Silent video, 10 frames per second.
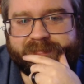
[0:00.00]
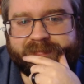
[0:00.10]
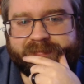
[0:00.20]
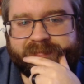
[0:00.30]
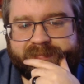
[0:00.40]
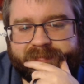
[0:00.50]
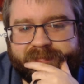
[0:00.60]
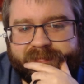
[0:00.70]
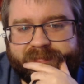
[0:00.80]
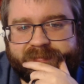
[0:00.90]
An
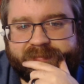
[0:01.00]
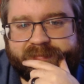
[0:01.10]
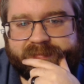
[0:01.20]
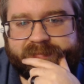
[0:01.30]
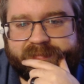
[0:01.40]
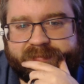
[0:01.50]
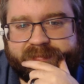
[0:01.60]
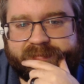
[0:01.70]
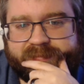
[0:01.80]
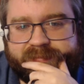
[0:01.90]
emptiness.
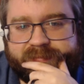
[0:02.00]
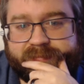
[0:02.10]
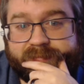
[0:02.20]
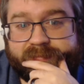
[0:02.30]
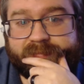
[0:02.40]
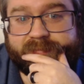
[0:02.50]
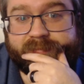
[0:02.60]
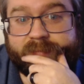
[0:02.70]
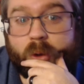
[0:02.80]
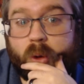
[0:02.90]
I'm just
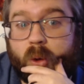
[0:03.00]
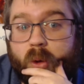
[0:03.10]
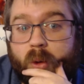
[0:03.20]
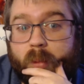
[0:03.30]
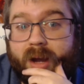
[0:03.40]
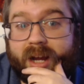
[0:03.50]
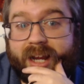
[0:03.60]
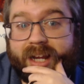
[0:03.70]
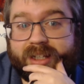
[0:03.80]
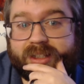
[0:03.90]

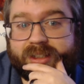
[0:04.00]
drifting.